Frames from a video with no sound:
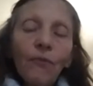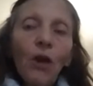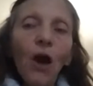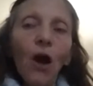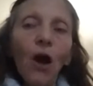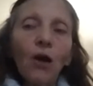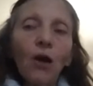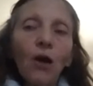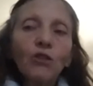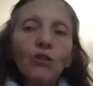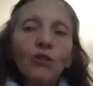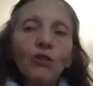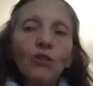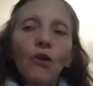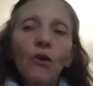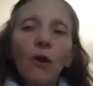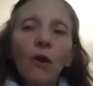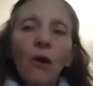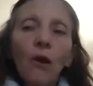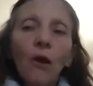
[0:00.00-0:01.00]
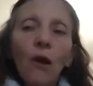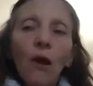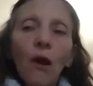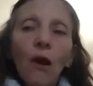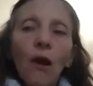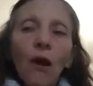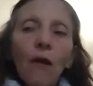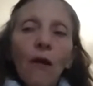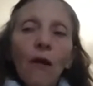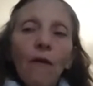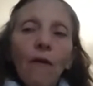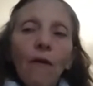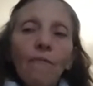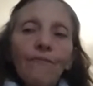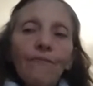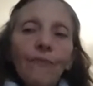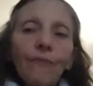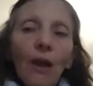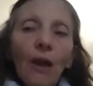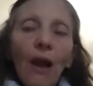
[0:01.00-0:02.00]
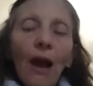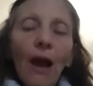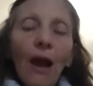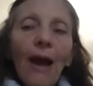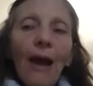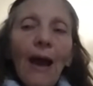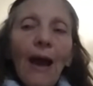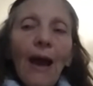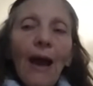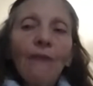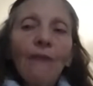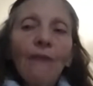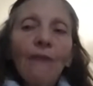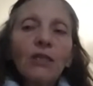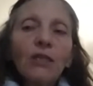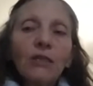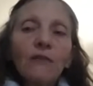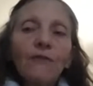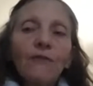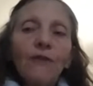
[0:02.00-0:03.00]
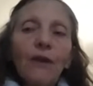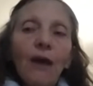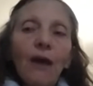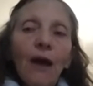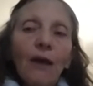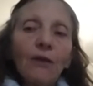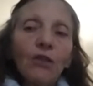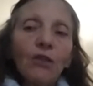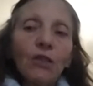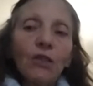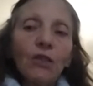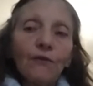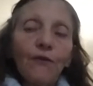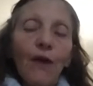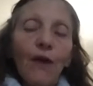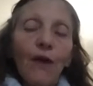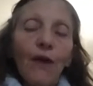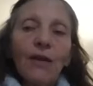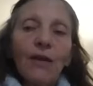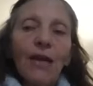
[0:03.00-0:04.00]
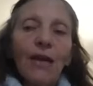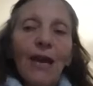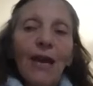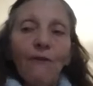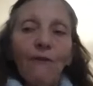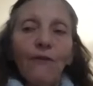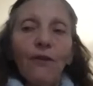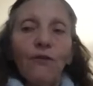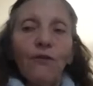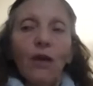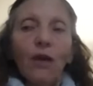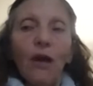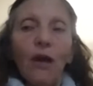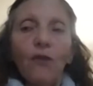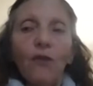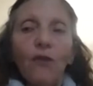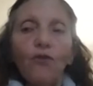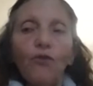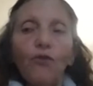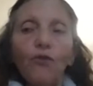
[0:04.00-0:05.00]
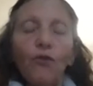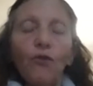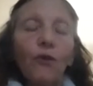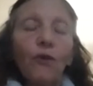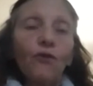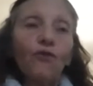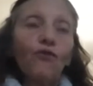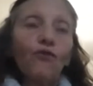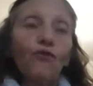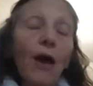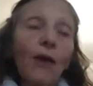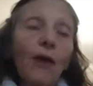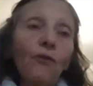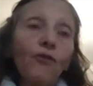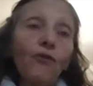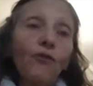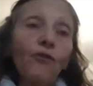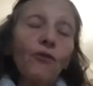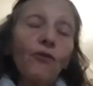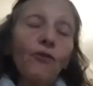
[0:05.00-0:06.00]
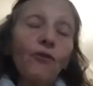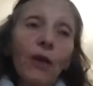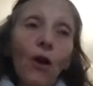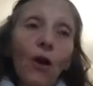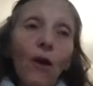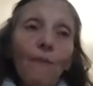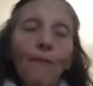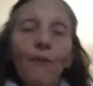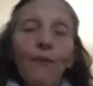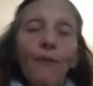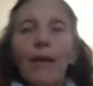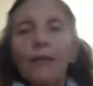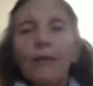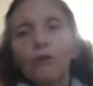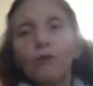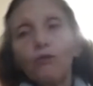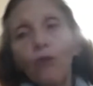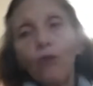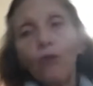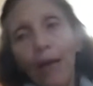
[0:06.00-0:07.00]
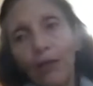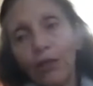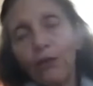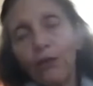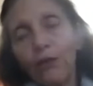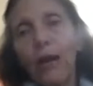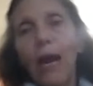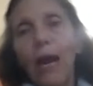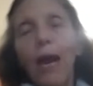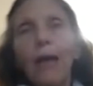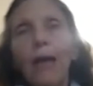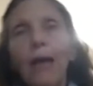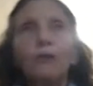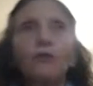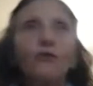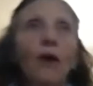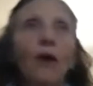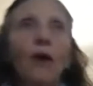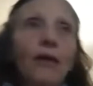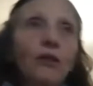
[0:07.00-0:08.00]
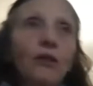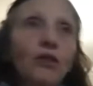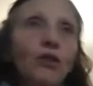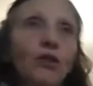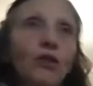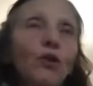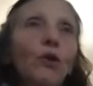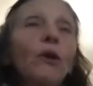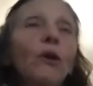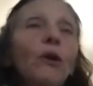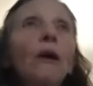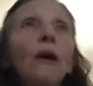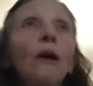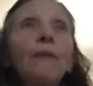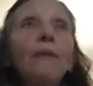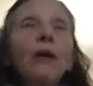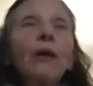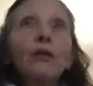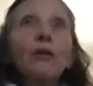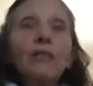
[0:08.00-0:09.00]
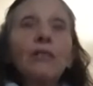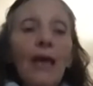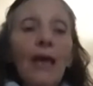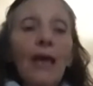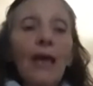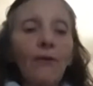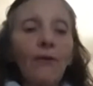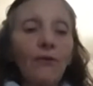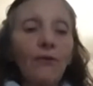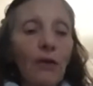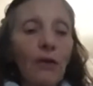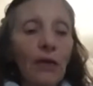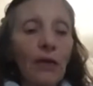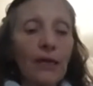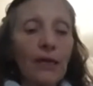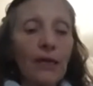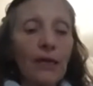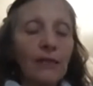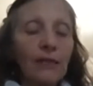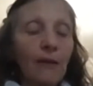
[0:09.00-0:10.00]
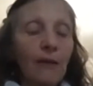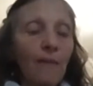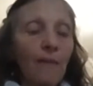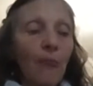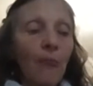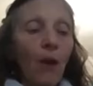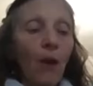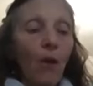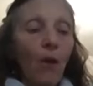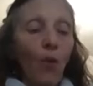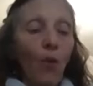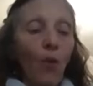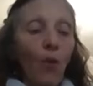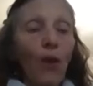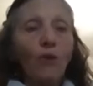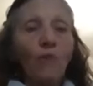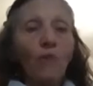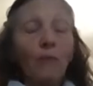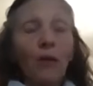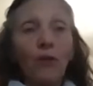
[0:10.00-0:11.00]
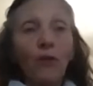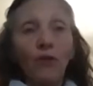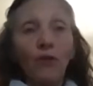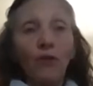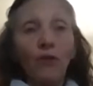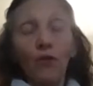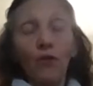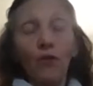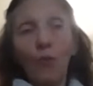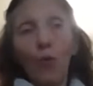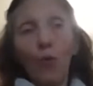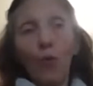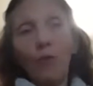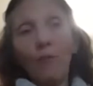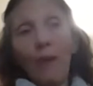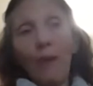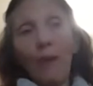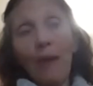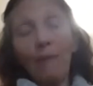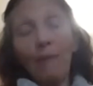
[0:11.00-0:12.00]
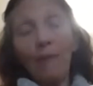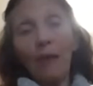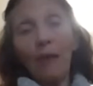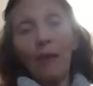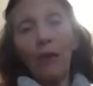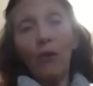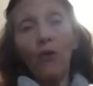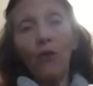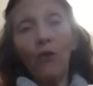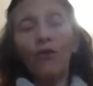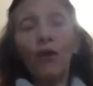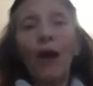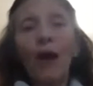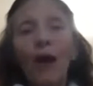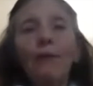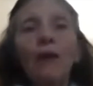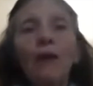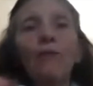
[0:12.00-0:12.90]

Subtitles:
so I just find that everything I do is trying to decompress, trying to relax, because the other thing is, when you meet a newborn baby who's coming